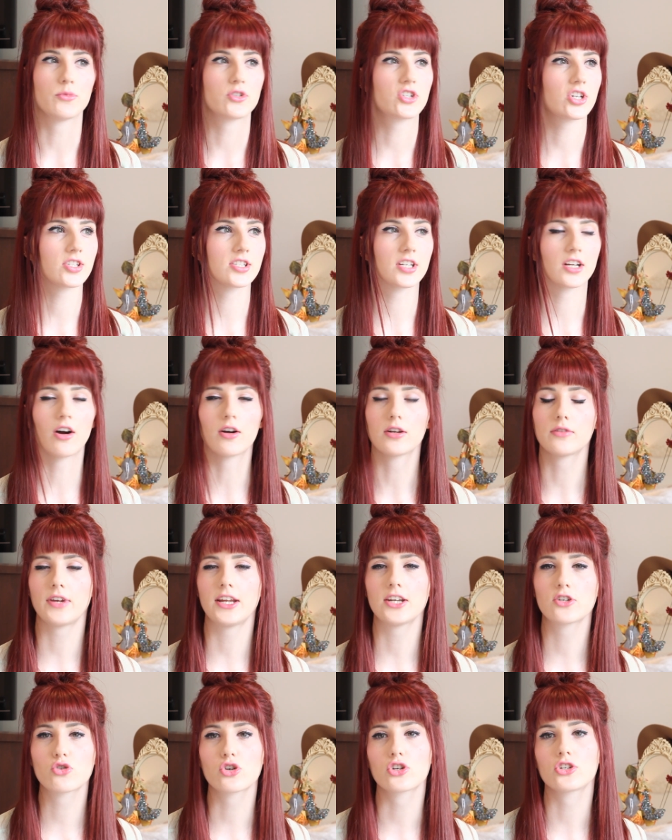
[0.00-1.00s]
just to kind of
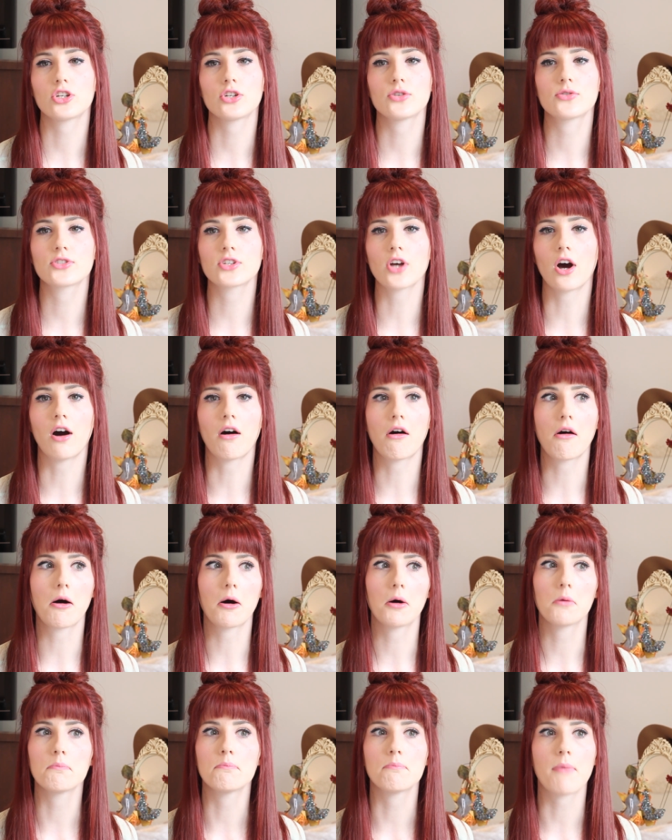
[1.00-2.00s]
introduce
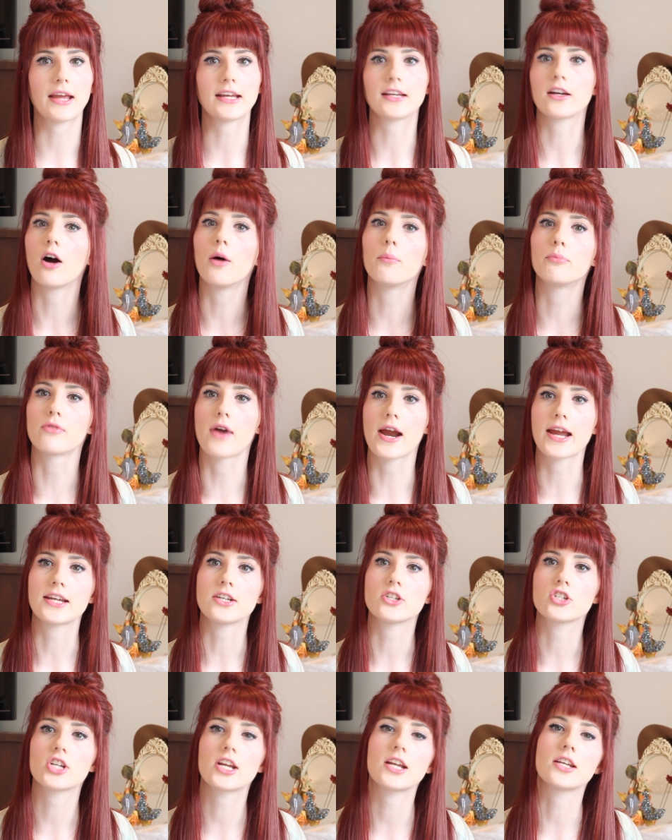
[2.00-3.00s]
our makeup
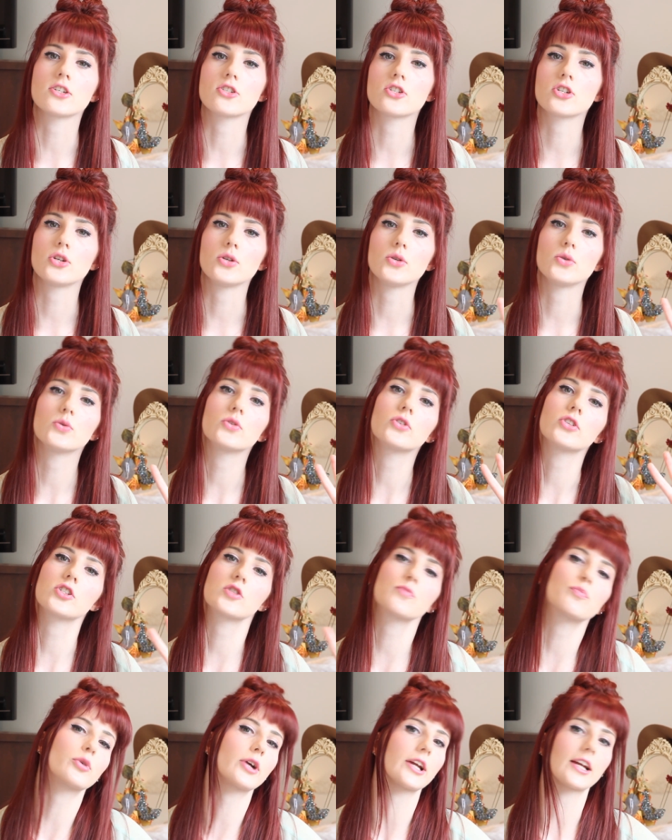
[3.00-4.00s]
range into the
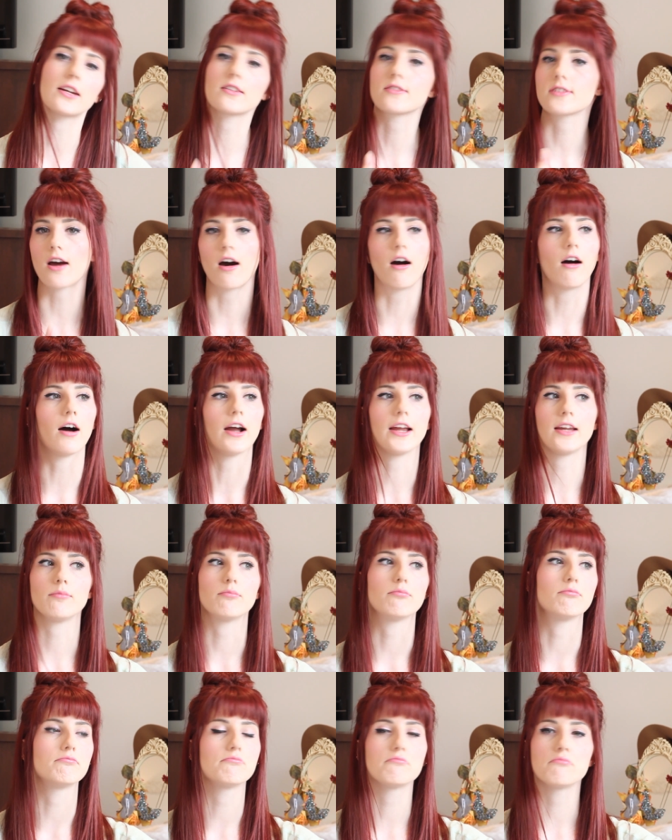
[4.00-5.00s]

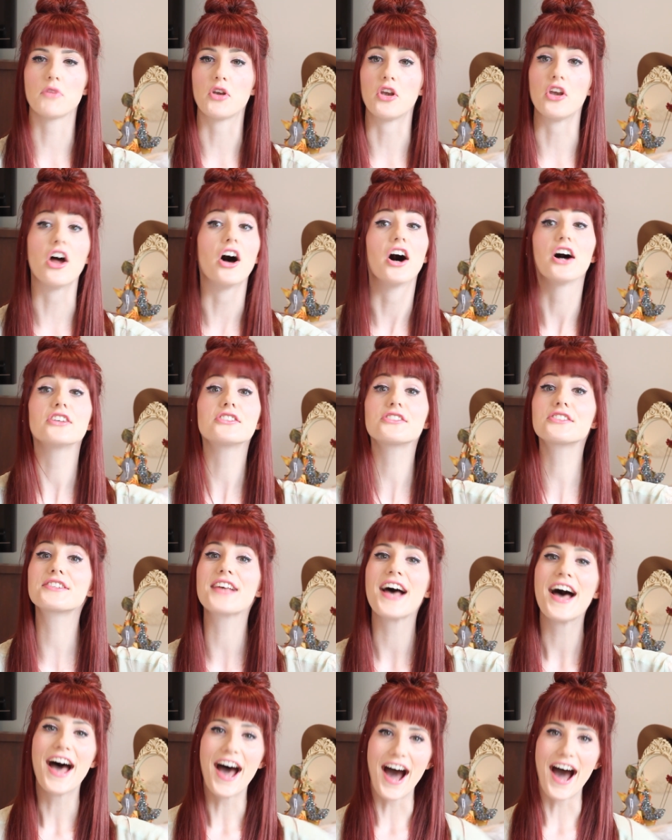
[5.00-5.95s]
springtime-ness.